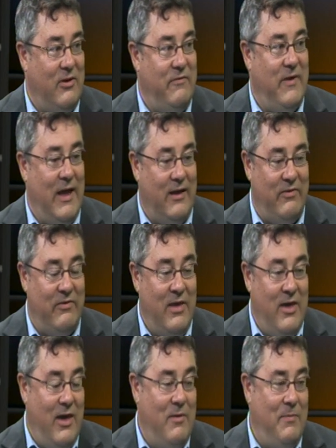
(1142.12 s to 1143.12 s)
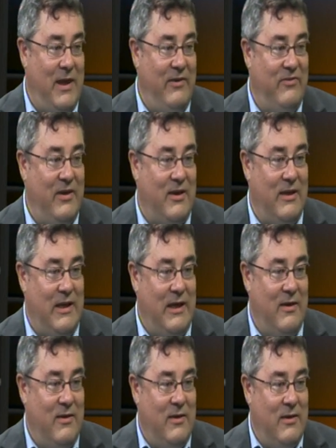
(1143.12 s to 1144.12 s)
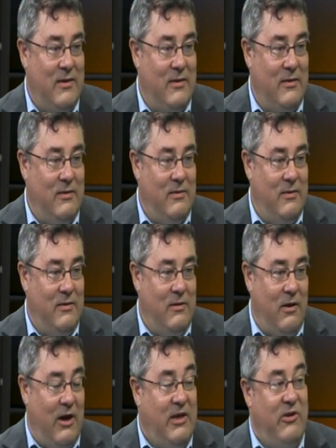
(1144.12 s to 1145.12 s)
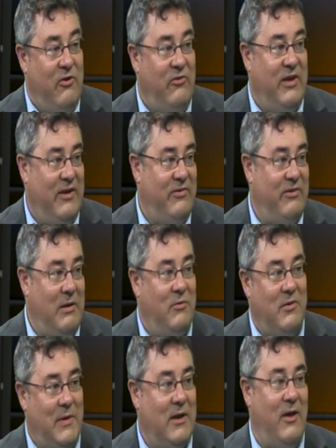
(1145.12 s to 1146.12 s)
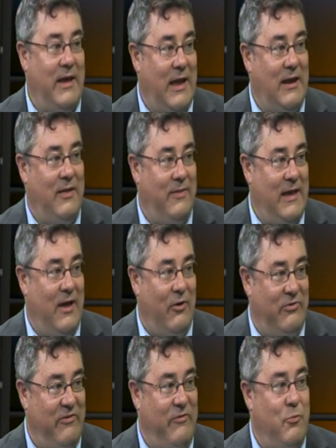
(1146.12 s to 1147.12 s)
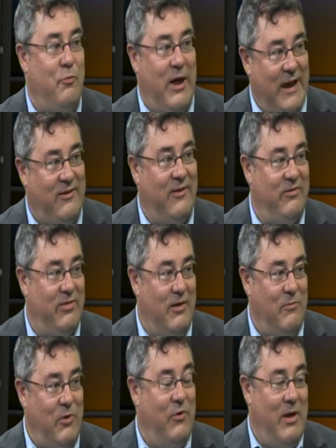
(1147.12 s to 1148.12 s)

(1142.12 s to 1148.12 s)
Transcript: effects, and basically I Q tests seem to be like anything else. If you practice you them, you